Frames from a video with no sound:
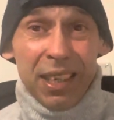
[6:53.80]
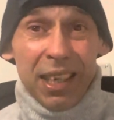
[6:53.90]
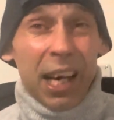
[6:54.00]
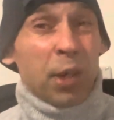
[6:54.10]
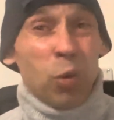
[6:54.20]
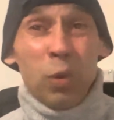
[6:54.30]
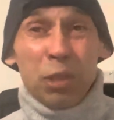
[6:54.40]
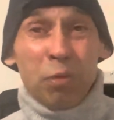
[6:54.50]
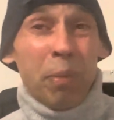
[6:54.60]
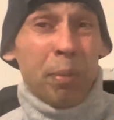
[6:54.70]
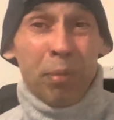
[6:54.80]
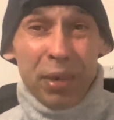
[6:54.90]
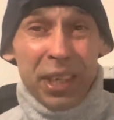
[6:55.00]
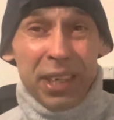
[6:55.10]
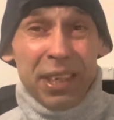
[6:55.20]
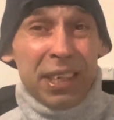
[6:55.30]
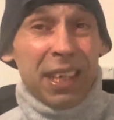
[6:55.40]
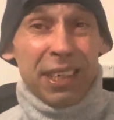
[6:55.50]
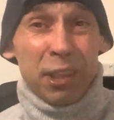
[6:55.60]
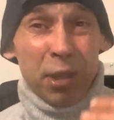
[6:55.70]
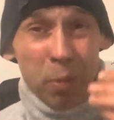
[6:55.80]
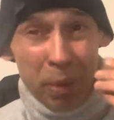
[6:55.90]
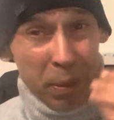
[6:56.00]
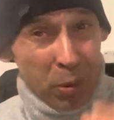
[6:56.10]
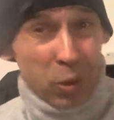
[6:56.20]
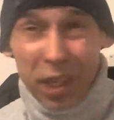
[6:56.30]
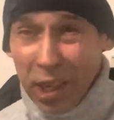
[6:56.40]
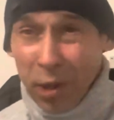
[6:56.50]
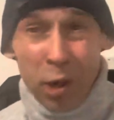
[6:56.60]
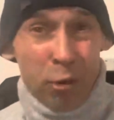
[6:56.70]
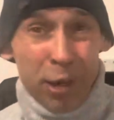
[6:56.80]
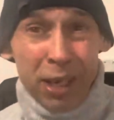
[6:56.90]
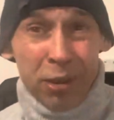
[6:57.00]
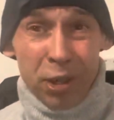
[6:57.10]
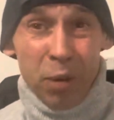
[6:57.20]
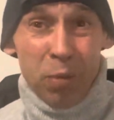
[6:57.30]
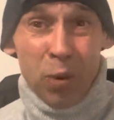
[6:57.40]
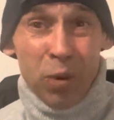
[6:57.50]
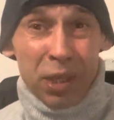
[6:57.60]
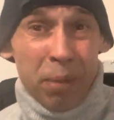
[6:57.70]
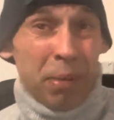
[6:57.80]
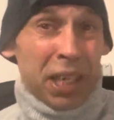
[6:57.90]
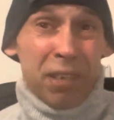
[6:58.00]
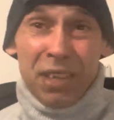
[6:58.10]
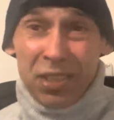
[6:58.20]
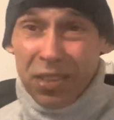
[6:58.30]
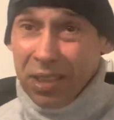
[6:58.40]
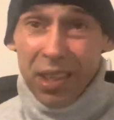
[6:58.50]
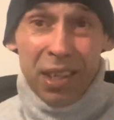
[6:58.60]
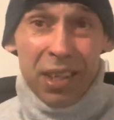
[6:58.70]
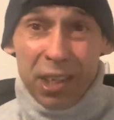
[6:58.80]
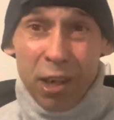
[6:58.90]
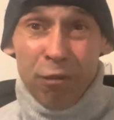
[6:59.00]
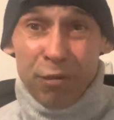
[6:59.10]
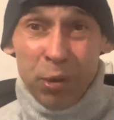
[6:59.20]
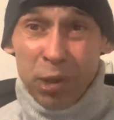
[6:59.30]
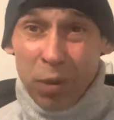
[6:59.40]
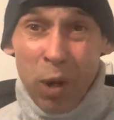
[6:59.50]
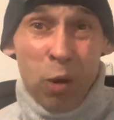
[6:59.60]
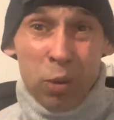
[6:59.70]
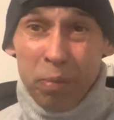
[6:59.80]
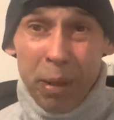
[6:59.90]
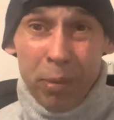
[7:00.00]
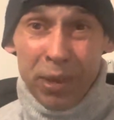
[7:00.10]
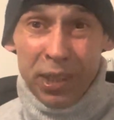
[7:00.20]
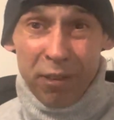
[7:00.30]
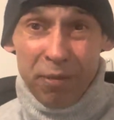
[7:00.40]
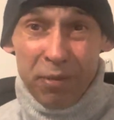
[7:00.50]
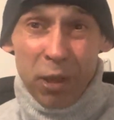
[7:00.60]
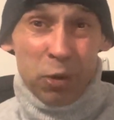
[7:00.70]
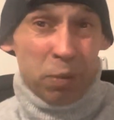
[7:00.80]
and always remembering, and you know, people that are not around no more, that many of us go through some old memories of those